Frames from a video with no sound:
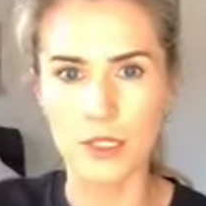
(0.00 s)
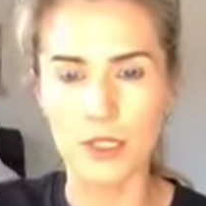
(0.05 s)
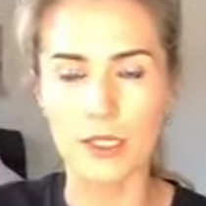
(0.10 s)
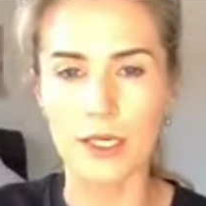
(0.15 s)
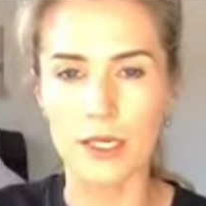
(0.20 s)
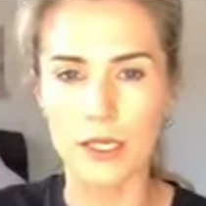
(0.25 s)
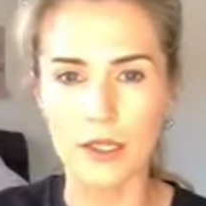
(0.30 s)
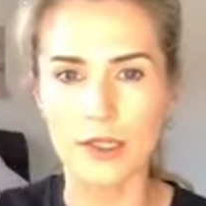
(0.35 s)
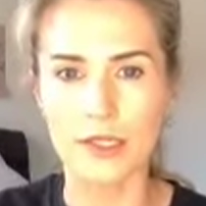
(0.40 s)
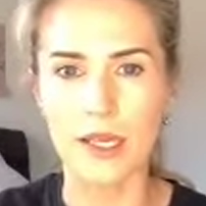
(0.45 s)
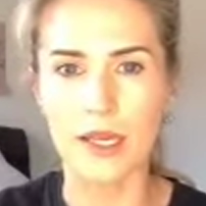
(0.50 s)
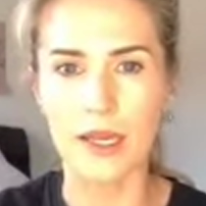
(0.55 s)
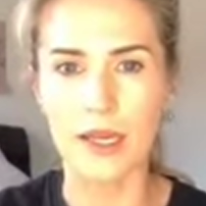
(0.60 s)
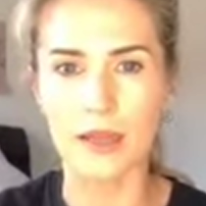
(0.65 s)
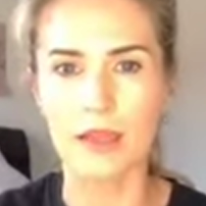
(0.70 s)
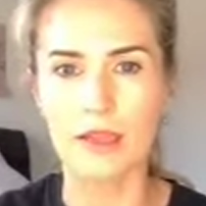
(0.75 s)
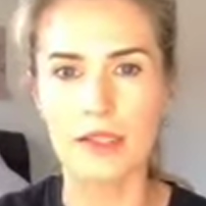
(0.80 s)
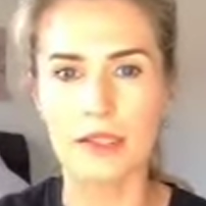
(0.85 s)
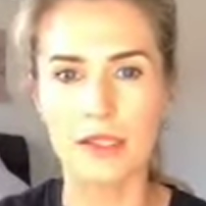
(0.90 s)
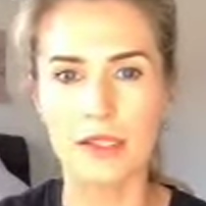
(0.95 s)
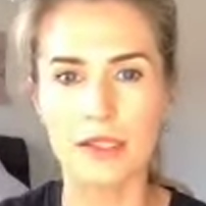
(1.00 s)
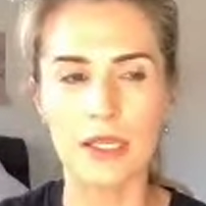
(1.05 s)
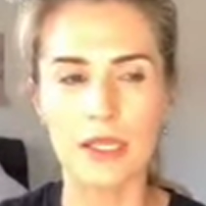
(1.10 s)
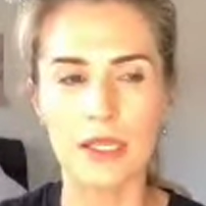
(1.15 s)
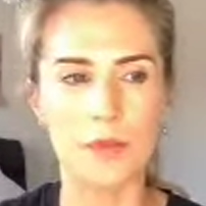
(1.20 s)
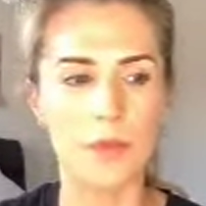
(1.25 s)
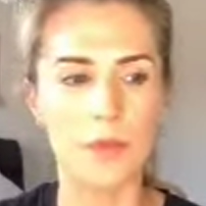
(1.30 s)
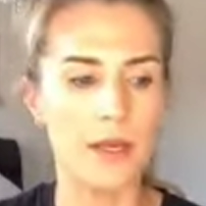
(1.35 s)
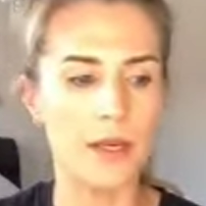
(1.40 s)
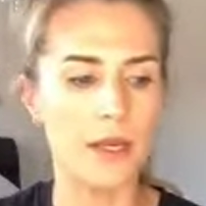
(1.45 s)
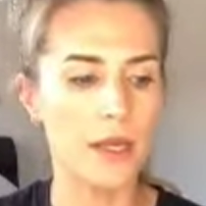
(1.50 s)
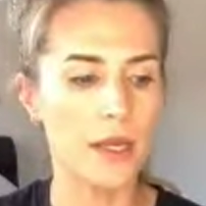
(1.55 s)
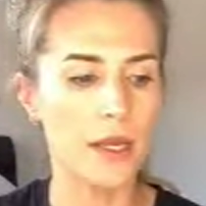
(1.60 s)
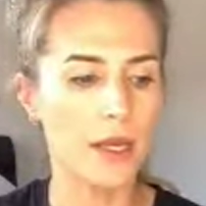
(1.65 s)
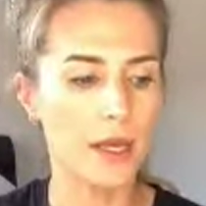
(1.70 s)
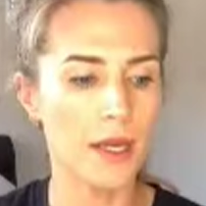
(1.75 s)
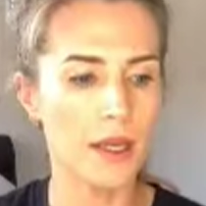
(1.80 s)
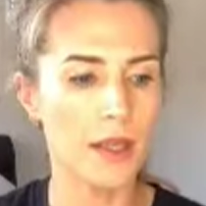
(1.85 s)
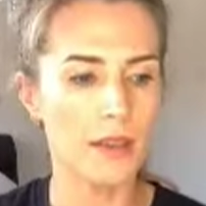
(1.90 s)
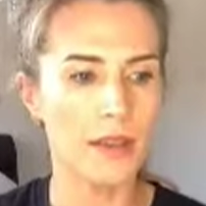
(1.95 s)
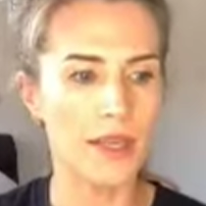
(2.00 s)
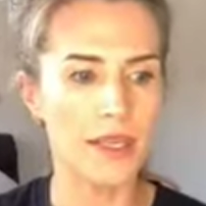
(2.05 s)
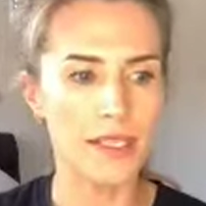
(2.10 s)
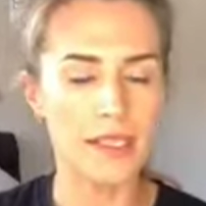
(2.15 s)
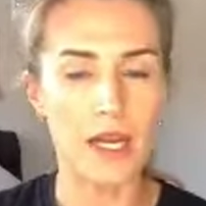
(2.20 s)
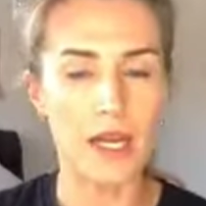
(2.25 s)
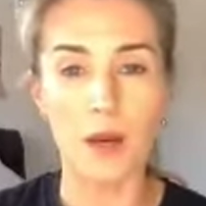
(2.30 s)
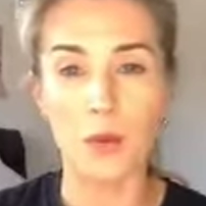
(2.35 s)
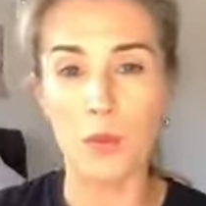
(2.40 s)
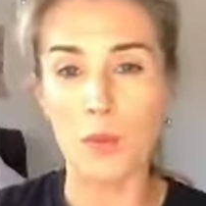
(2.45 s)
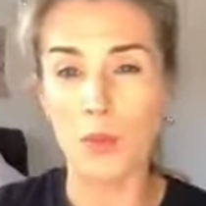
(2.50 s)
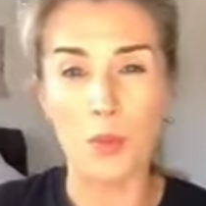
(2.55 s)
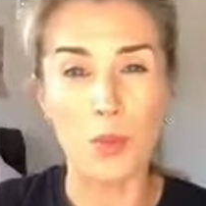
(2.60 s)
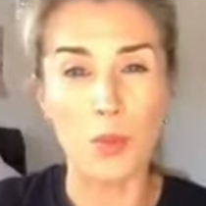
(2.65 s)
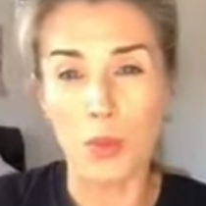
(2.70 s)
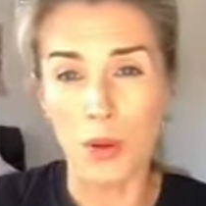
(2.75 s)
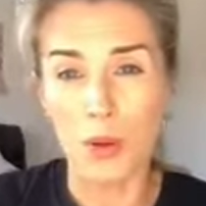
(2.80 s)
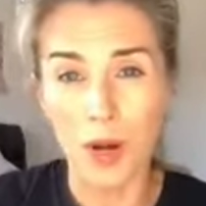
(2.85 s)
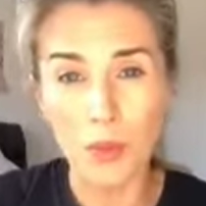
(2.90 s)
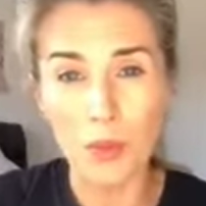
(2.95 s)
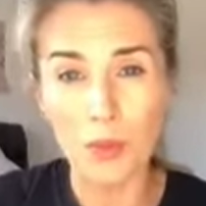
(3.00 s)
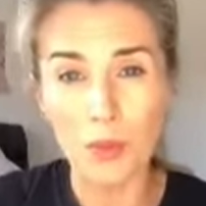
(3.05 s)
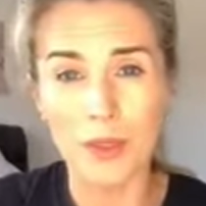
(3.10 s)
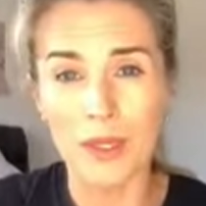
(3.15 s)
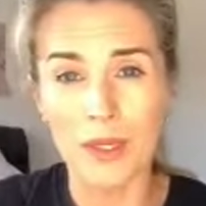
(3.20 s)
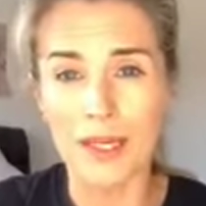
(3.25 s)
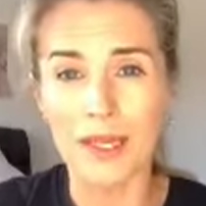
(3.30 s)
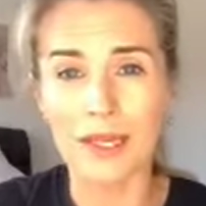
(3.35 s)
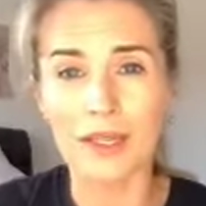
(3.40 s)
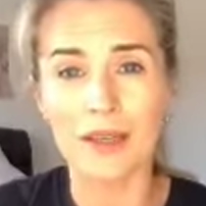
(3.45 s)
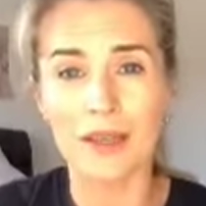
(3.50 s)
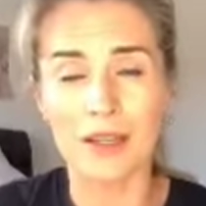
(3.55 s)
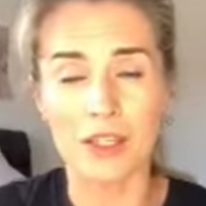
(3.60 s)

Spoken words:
Like you say, there's been things that I probably,